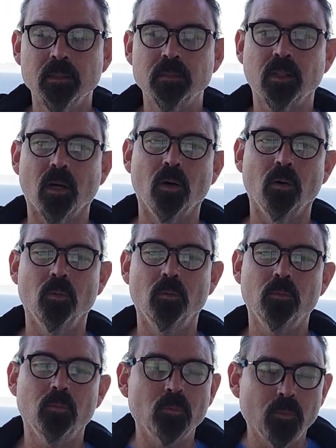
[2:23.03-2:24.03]
So
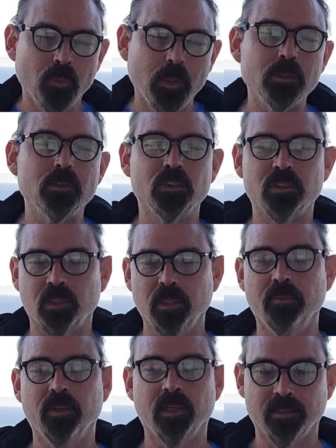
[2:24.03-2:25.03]
we'll just
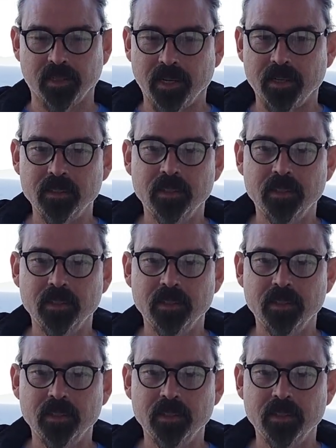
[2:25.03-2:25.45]
leave it at that.